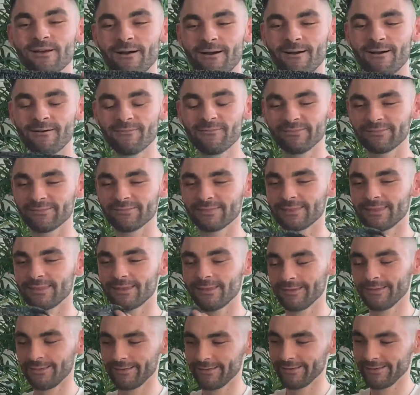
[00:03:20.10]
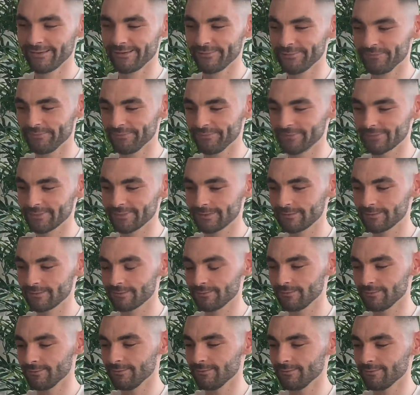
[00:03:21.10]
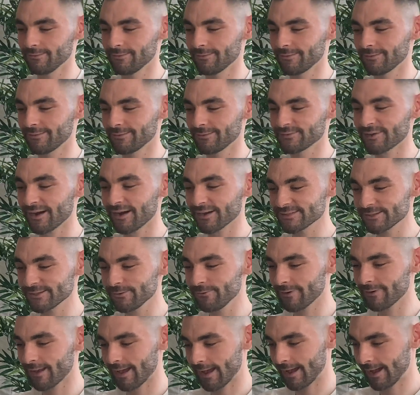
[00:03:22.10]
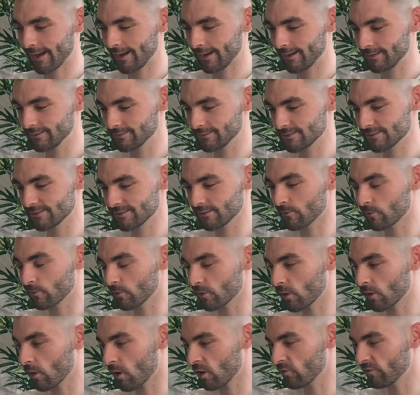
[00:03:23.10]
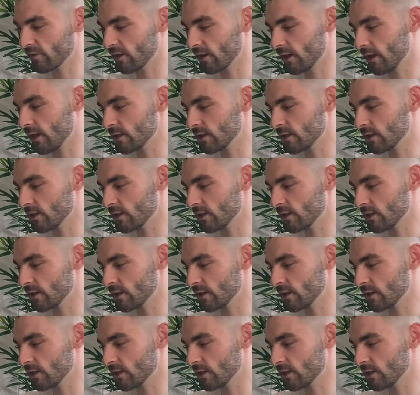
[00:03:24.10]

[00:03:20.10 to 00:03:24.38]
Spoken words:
of the tracksuit and the colour of it.